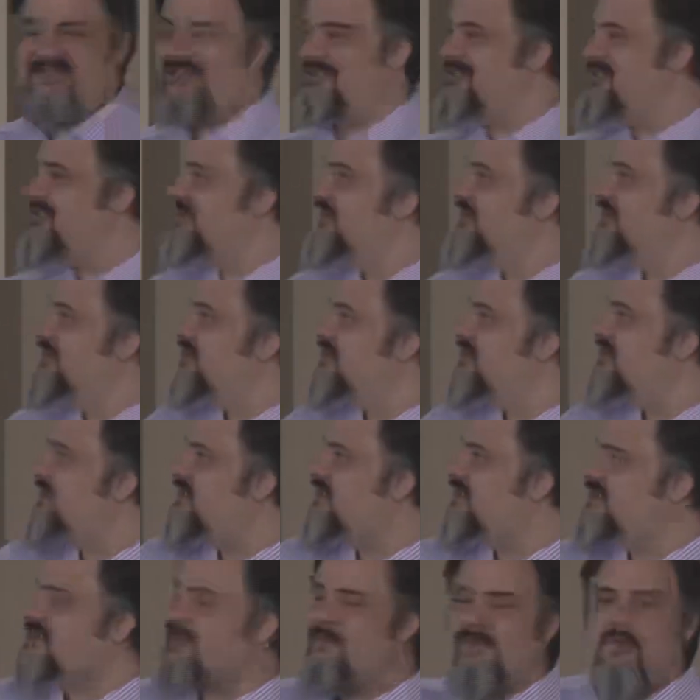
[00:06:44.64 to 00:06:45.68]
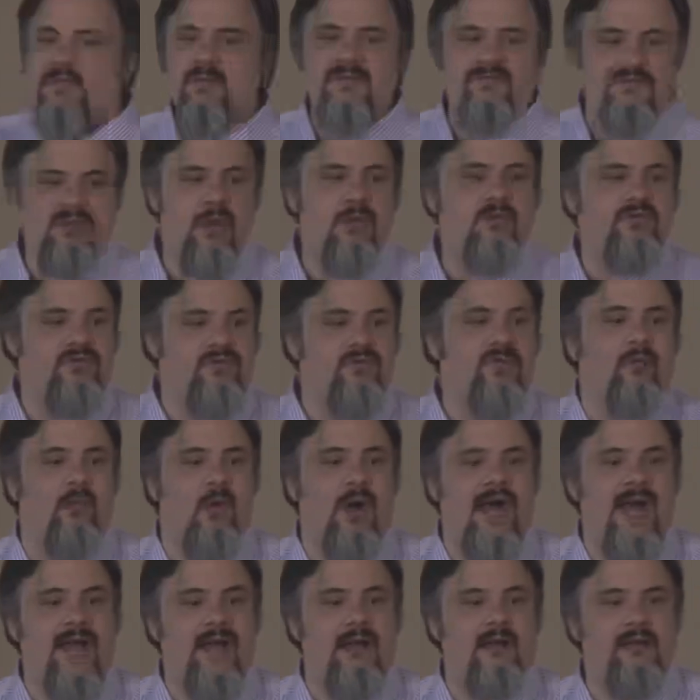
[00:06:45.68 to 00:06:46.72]
Cheers. So this is something we've known for a
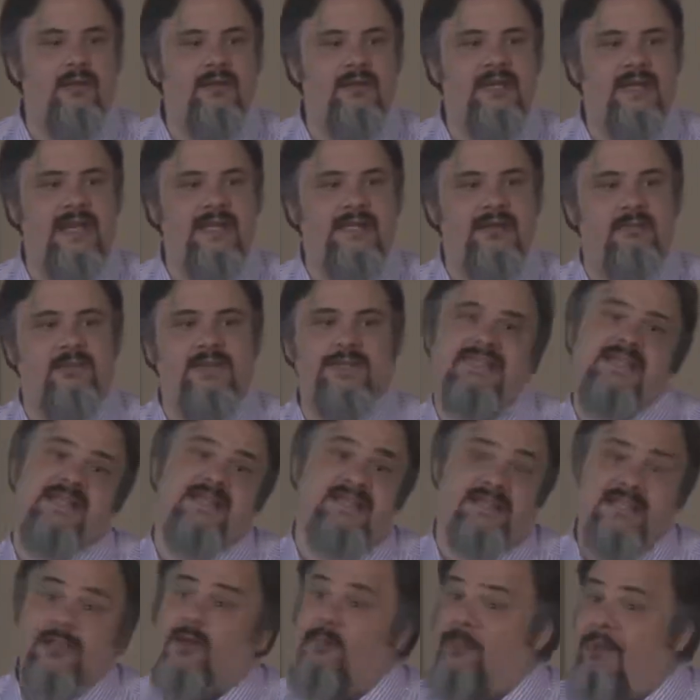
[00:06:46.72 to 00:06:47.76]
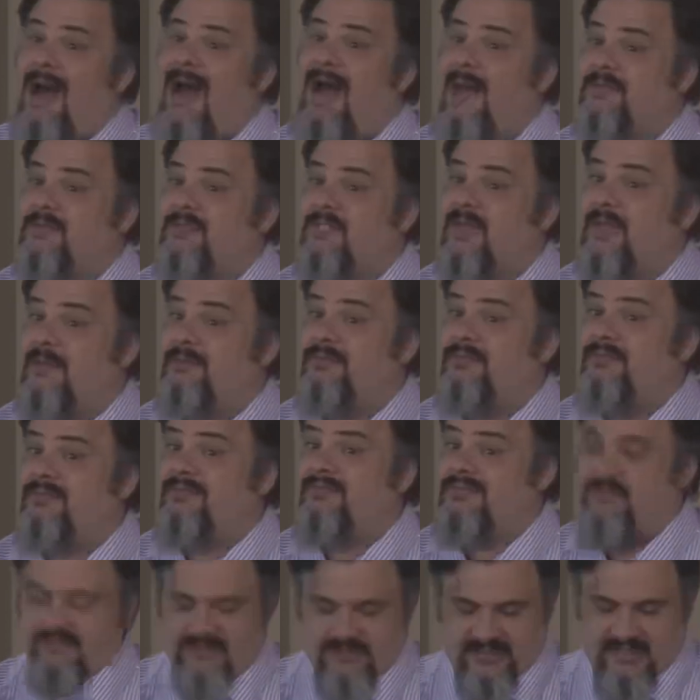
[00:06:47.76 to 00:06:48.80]
while, and it still pops up,
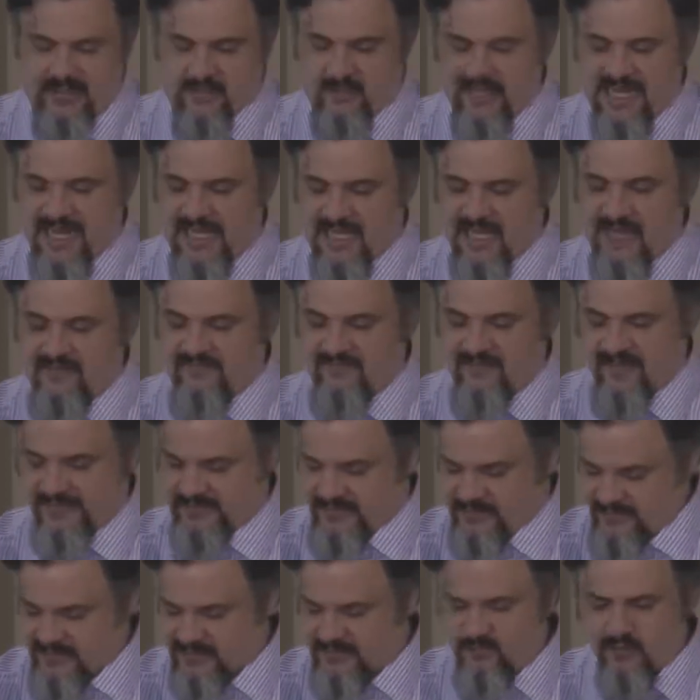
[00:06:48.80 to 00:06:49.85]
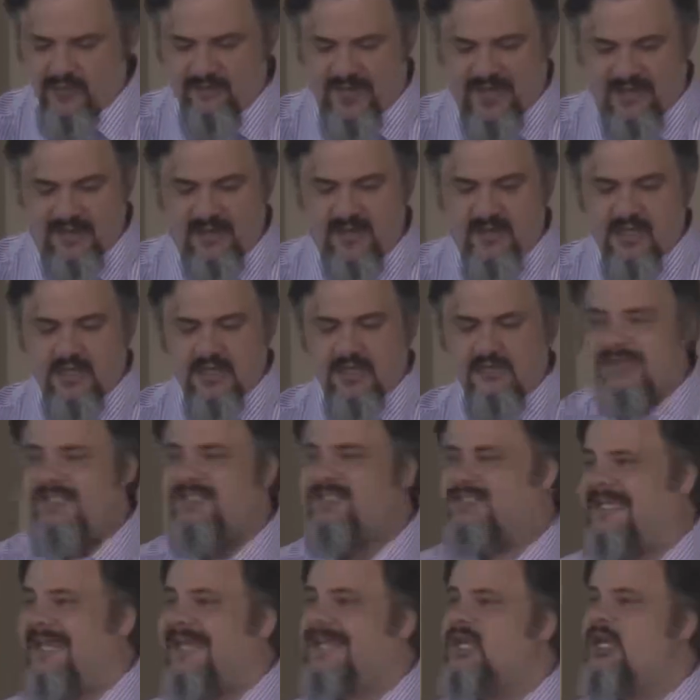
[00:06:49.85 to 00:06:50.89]
and we got to get it fixed. Let's move on. The
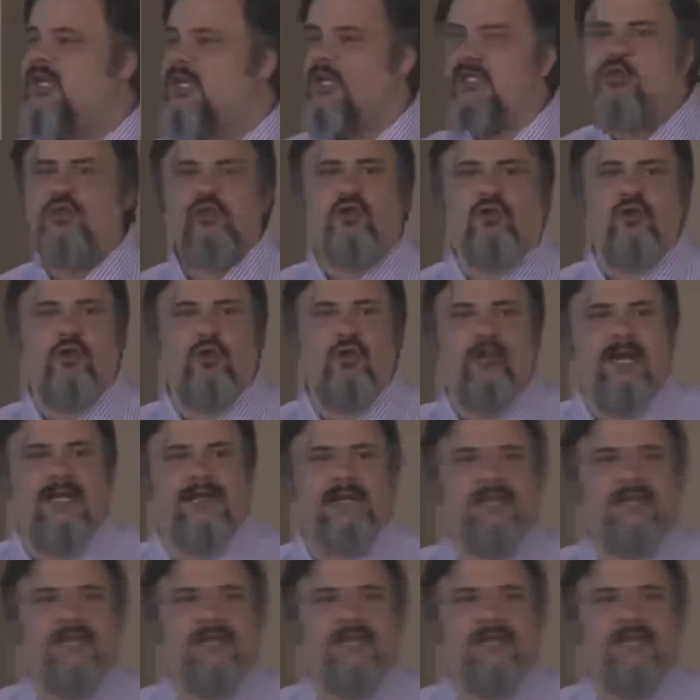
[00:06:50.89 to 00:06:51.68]
second control I